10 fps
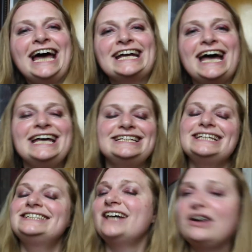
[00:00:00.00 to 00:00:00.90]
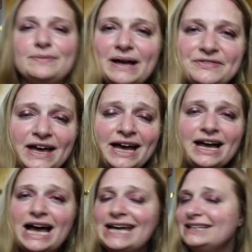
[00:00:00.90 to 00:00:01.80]
Hi guys, sorry about
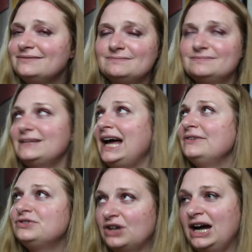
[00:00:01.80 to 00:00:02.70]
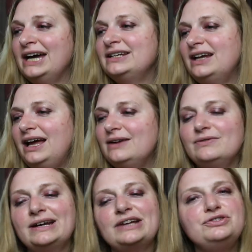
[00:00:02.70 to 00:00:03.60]
that. I, I've tried.
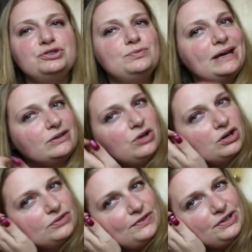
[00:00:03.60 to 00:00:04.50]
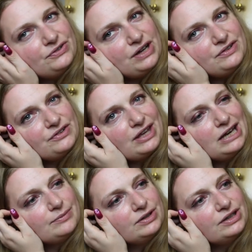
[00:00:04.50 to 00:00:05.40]
When I do make longer videos on this
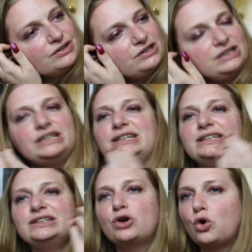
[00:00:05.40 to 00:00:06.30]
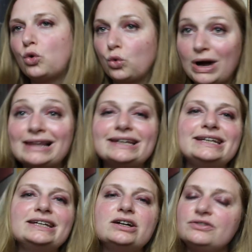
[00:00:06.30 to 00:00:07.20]
camera, the
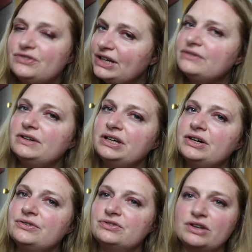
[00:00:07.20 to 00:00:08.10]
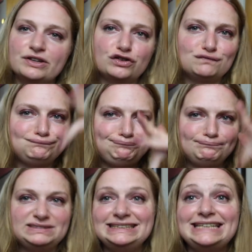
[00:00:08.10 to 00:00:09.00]
quality of said videos like goes
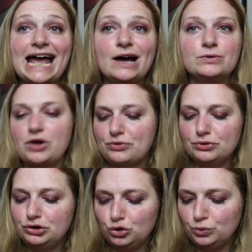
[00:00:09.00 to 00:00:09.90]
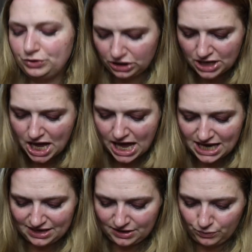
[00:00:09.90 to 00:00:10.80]
down through the tubes.
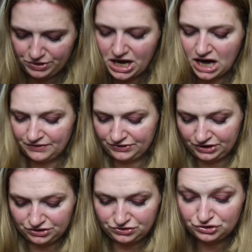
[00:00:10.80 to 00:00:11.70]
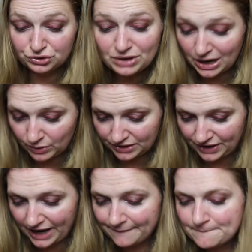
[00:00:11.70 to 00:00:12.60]
And uh, we obviously do not want
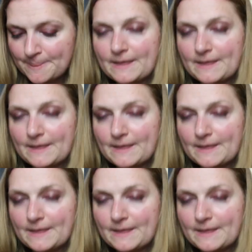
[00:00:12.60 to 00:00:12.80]
that.